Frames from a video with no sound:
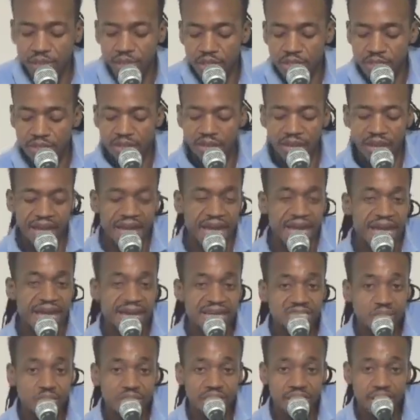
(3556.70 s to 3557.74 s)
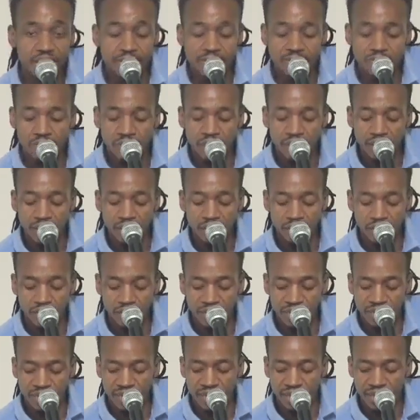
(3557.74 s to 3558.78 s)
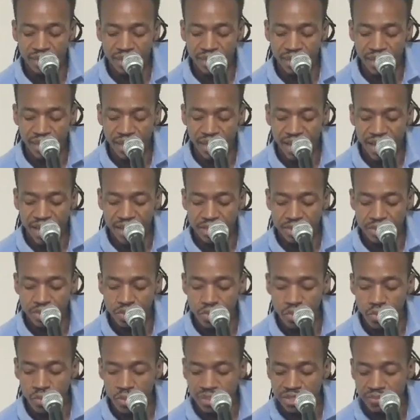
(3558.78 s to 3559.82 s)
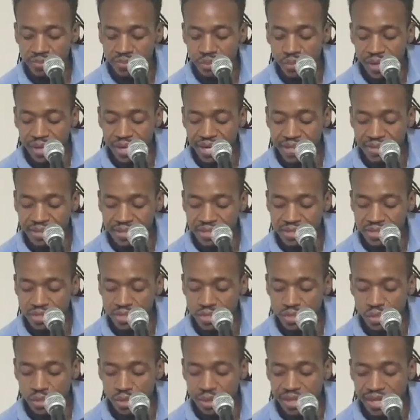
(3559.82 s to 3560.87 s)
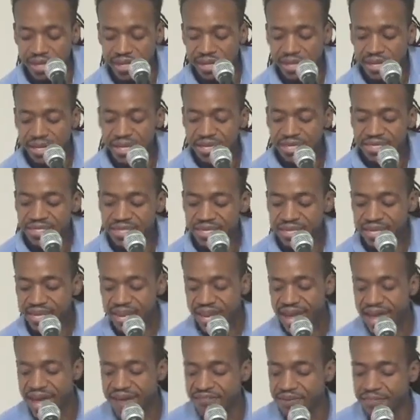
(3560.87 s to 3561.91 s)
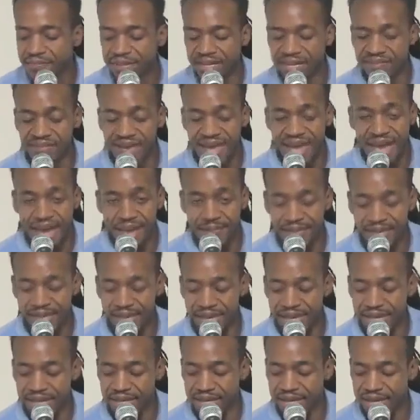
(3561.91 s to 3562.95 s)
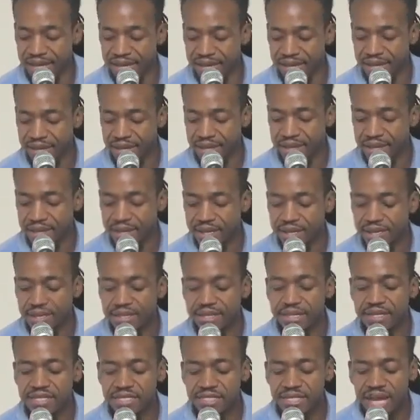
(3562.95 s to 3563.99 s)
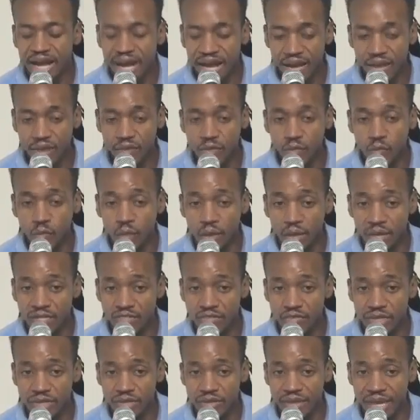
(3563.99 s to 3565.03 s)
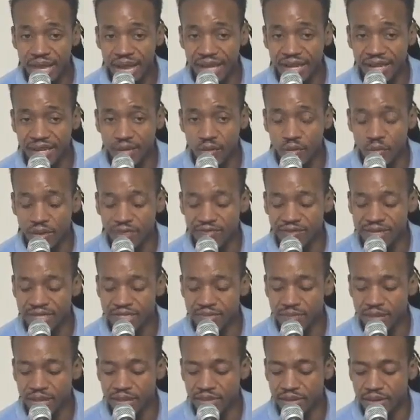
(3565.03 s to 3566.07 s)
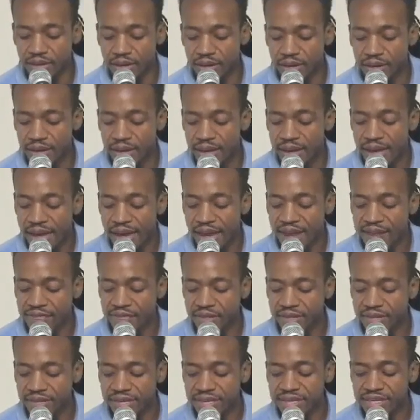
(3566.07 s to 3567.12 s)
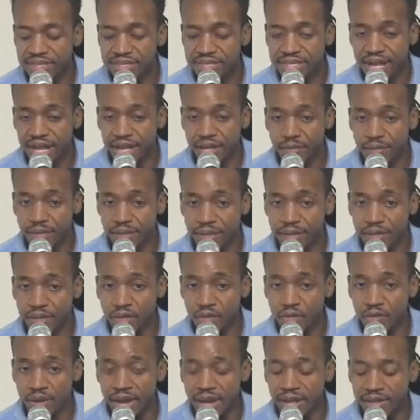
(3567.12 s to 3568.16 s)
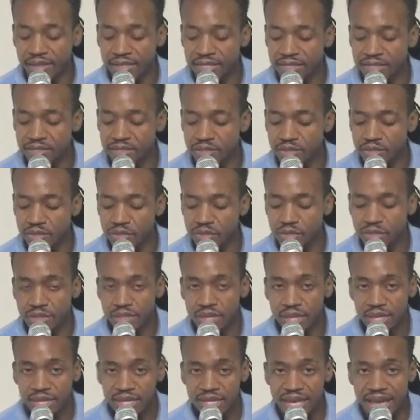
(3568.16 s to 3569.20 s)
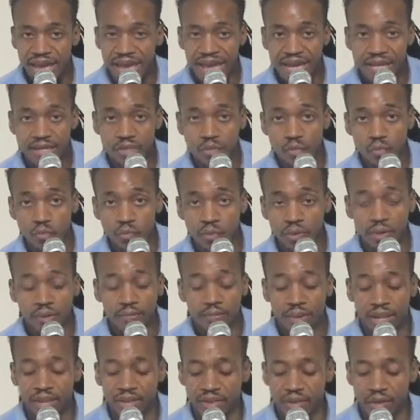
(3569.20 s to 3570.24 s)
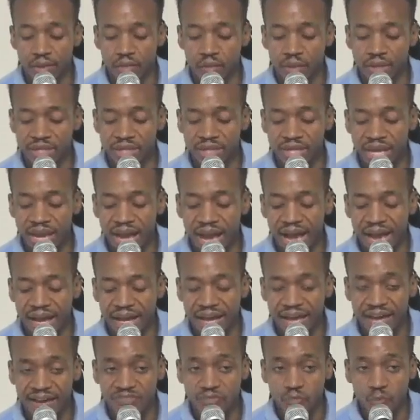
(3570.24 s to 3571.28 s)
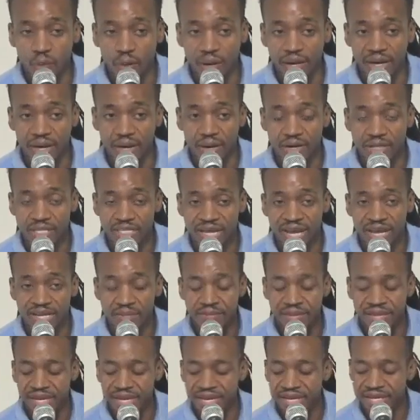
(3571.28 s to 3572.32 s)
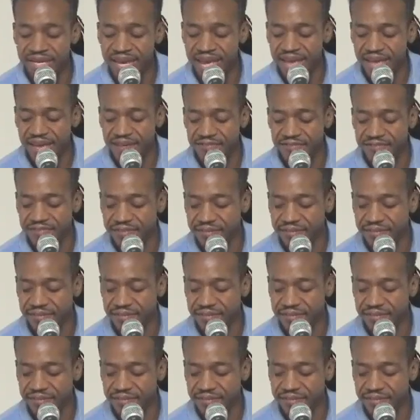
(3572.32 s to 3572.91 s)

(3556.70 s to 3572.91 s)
So, as we come to a conclusion, I do want to point out this story did have a bit of a happy ending. The child was reunited with his mother after King Solomon correctly deduced that the real mother would not have wanted her child to be cut in half.